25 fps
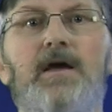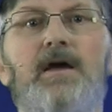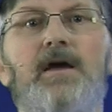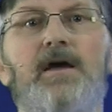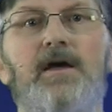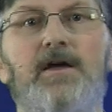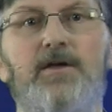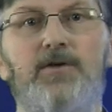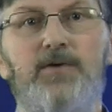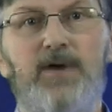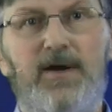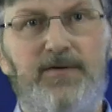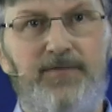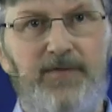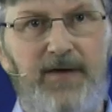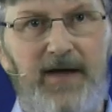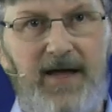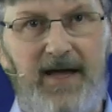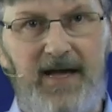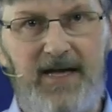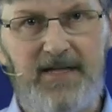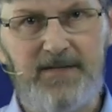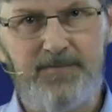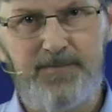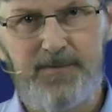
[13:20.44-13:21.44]
You have
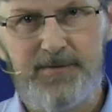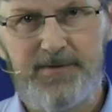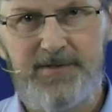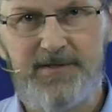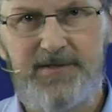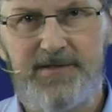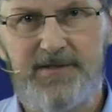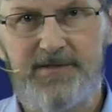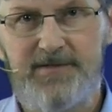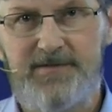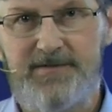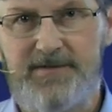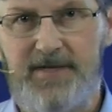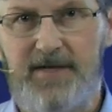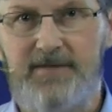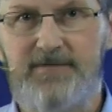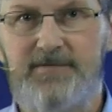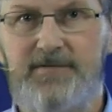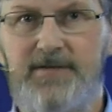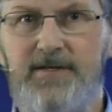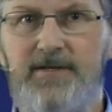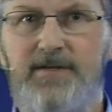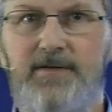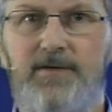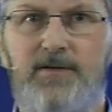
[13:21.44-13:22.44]
hand position
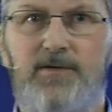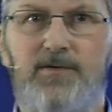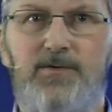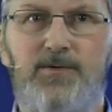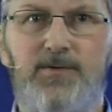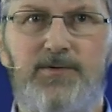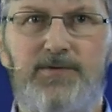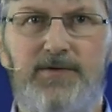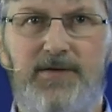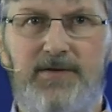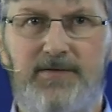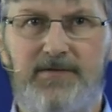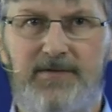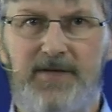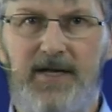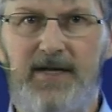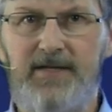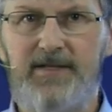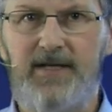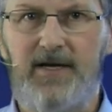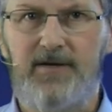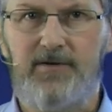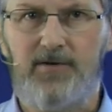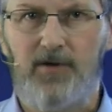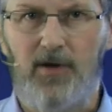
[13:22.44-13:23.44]
sensing using
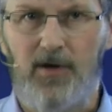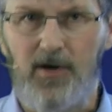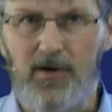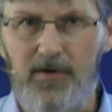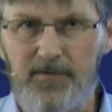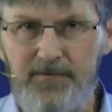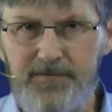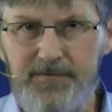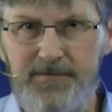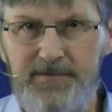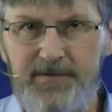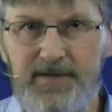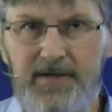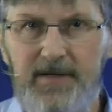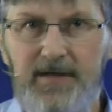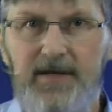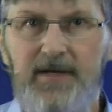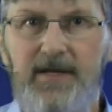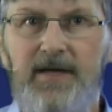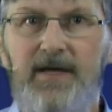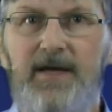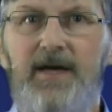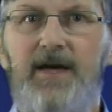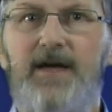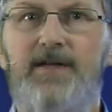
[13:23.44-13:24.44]
data gloves,
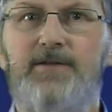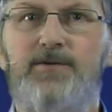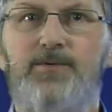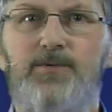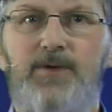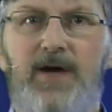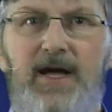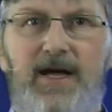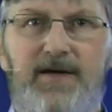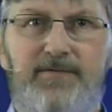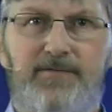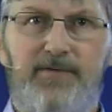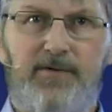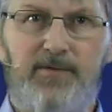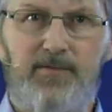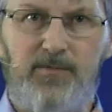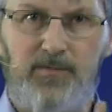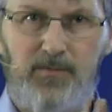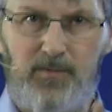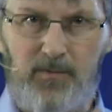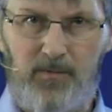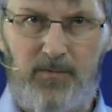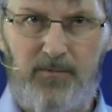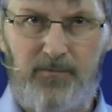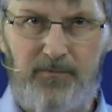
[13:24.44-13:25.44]
and to have a
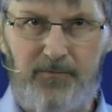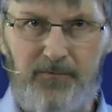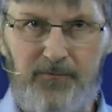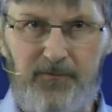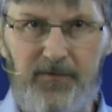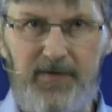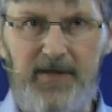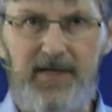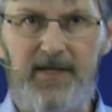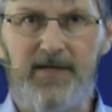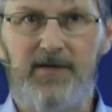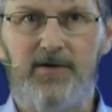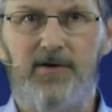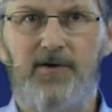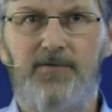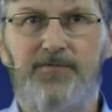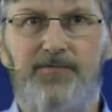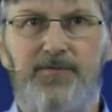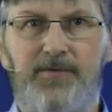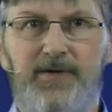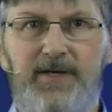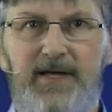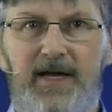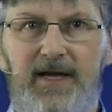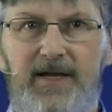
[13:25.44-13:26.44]
feeling of
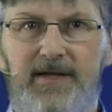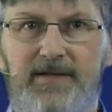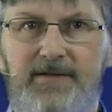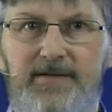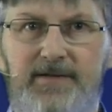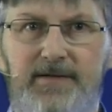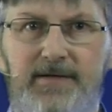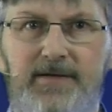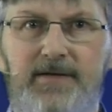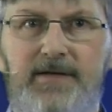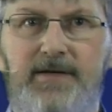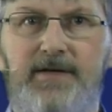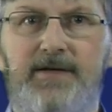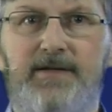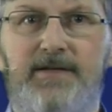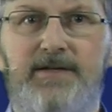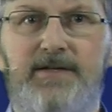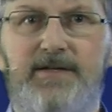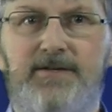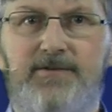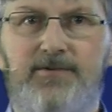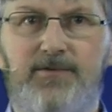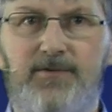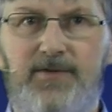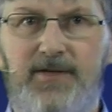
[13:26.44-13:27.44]
reality, it
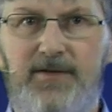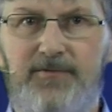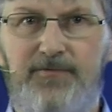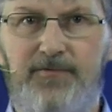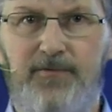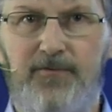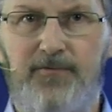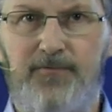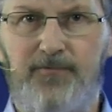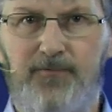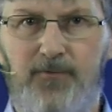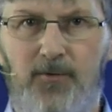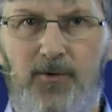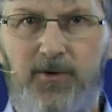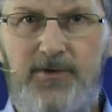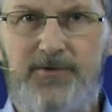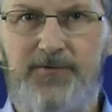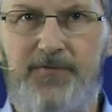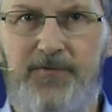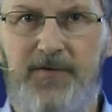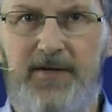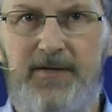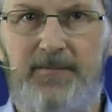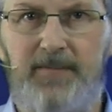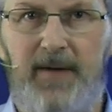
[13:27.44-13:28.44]
needs to give force
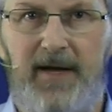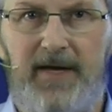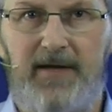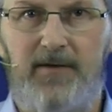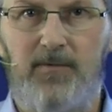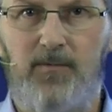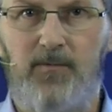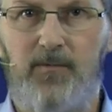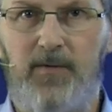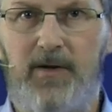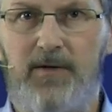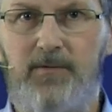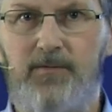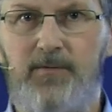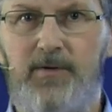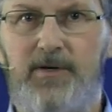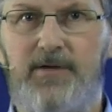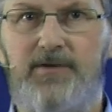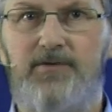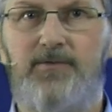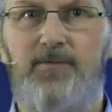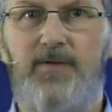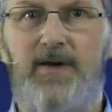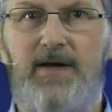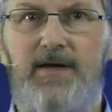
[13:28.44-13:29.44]
feedback. When we're
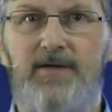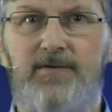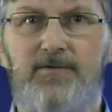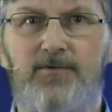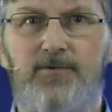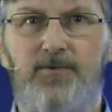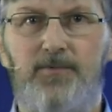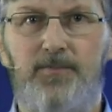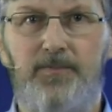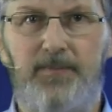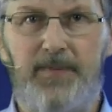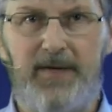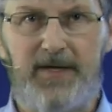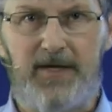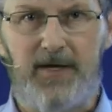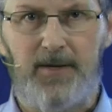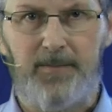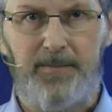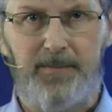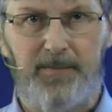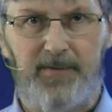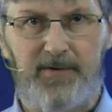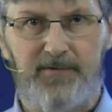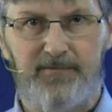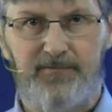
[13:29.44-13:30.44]
trying to pick
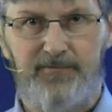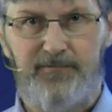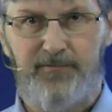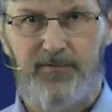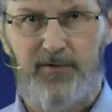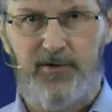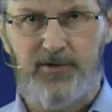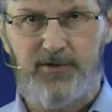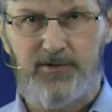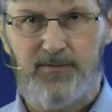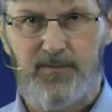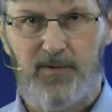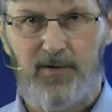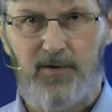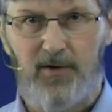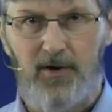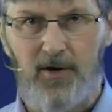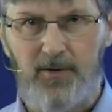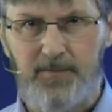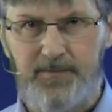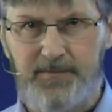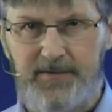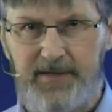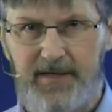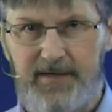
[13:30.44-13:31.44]
up a virtual
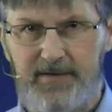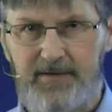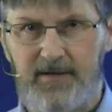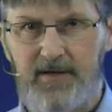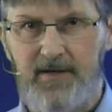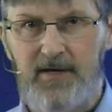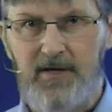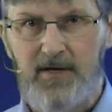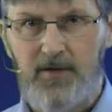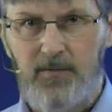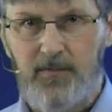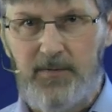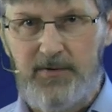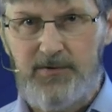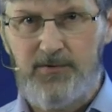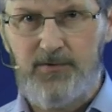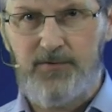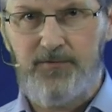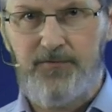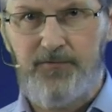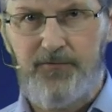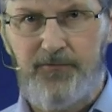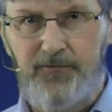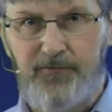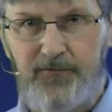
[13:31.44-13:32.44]
object, we
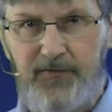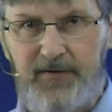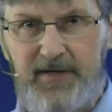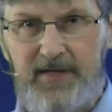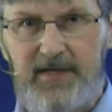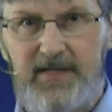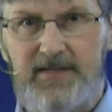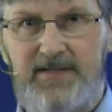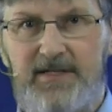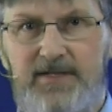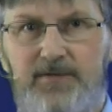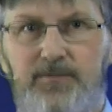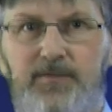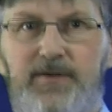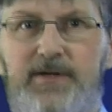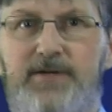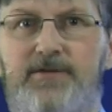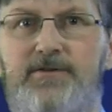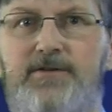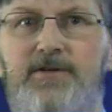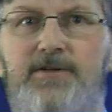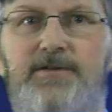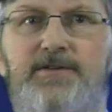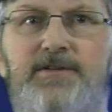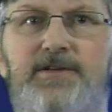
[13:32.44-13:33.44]
should feel that we're
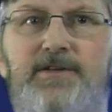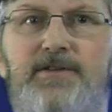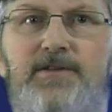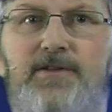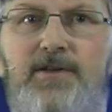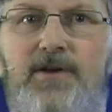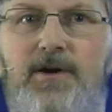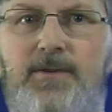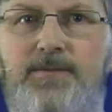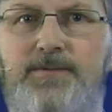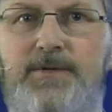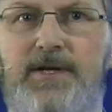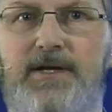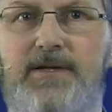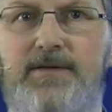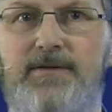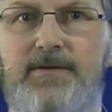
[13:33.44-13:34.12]
touching the object.